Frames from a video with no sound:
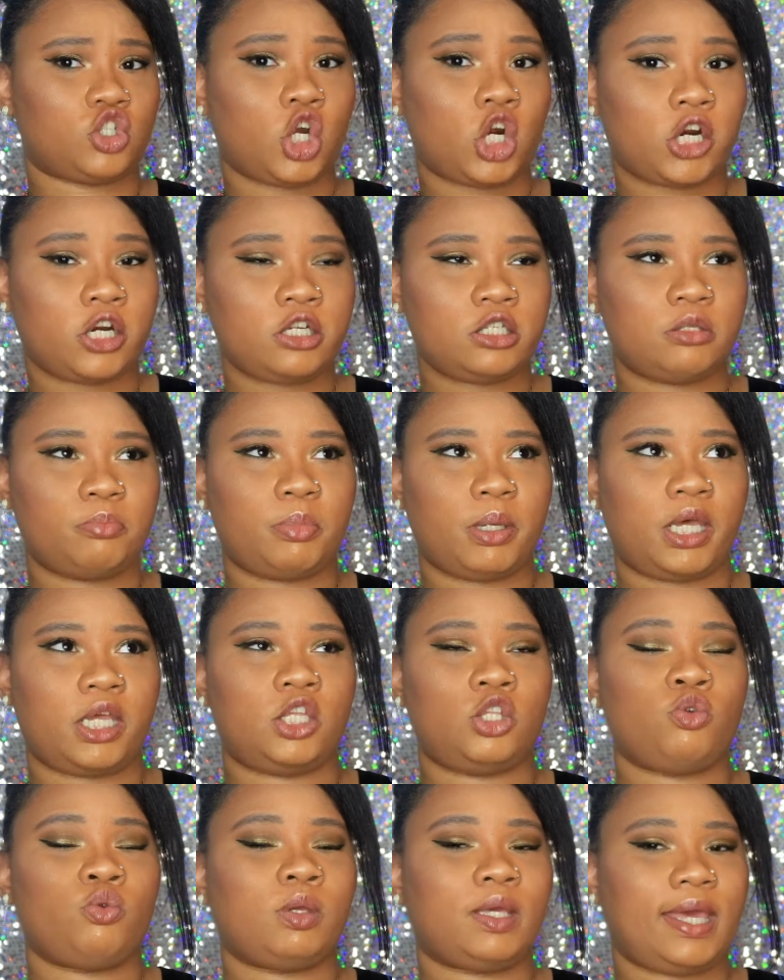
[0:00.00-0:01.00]
Tarte's,
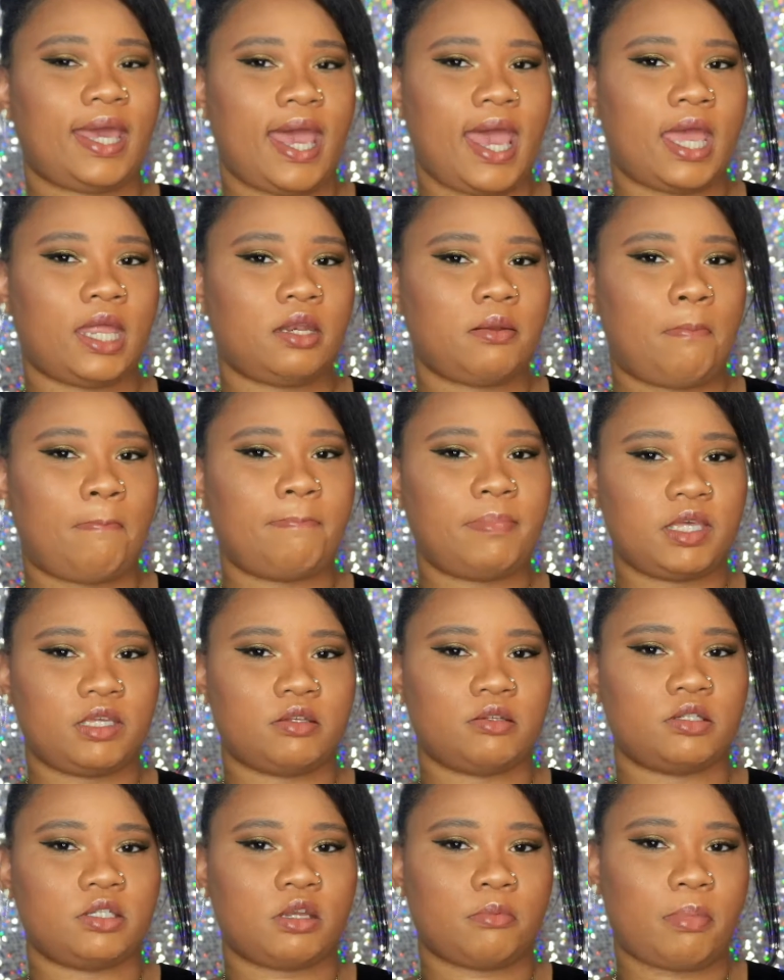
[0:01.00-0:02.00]
but you can
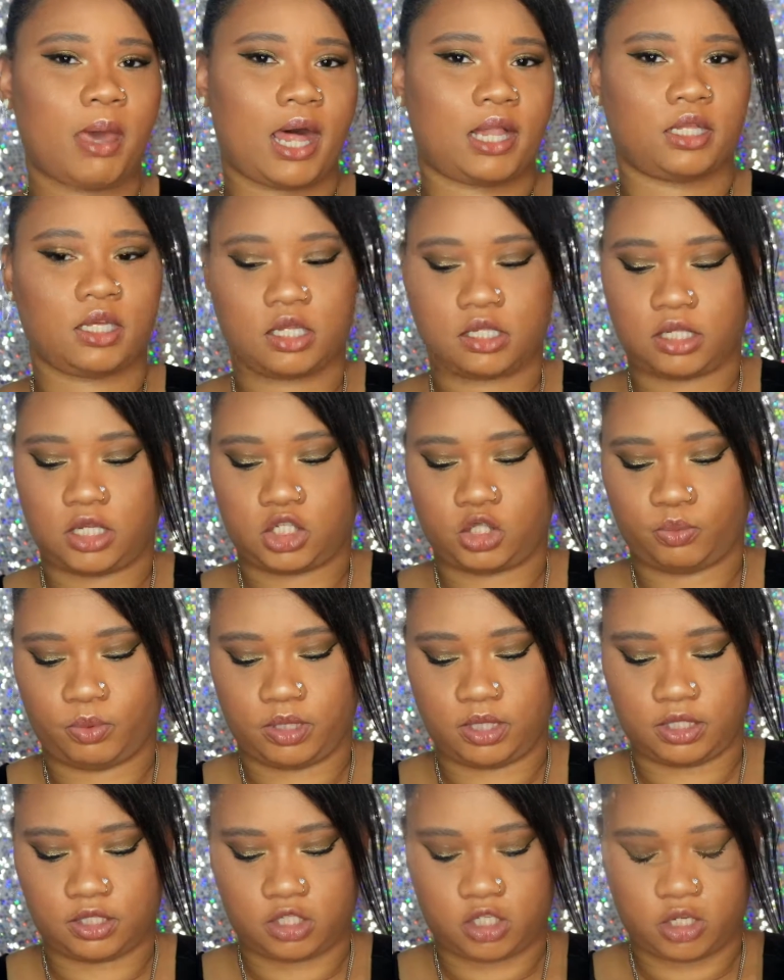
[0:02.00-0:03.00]
build your palette collection
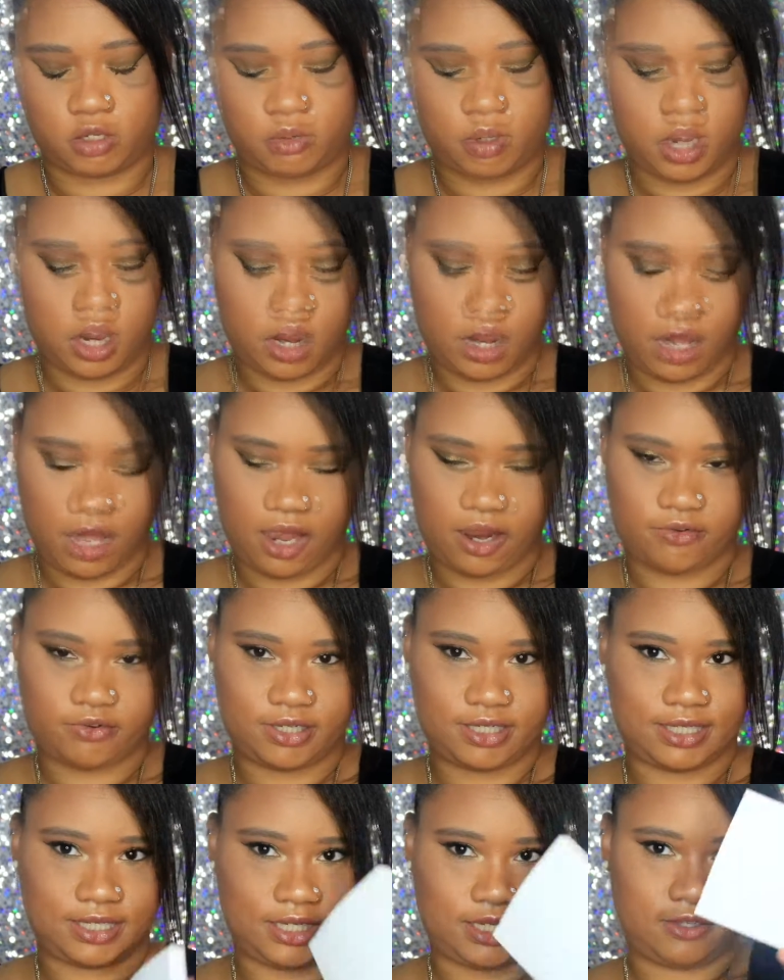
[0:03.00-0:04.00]
with this too. I
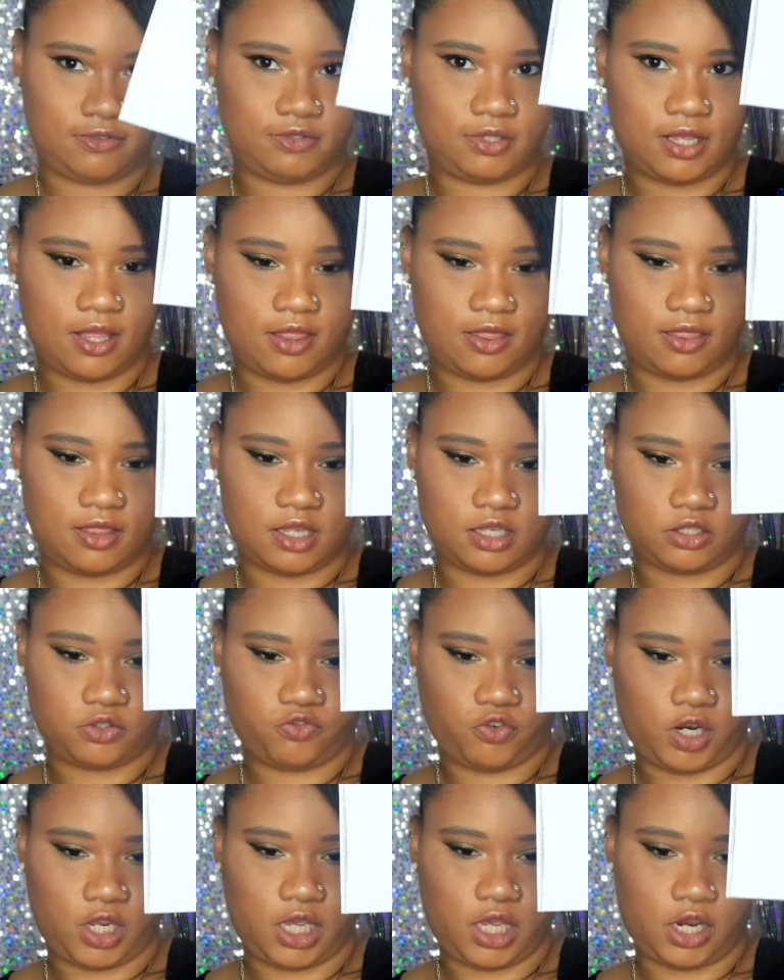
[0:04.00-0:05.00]
received
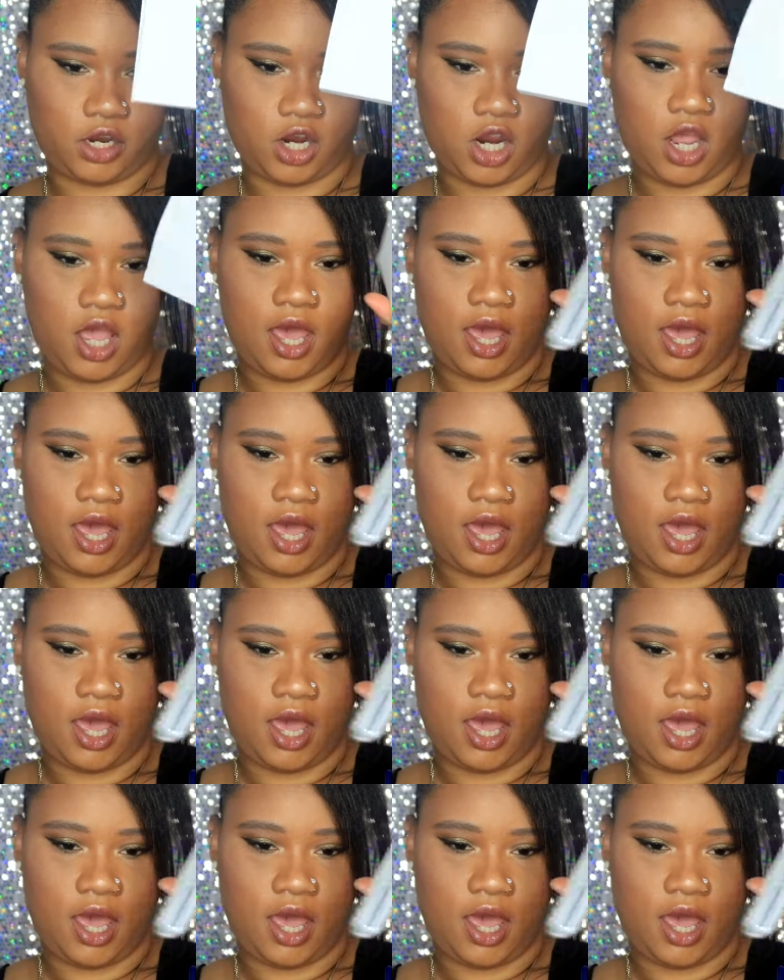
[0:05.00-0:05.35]
this right here.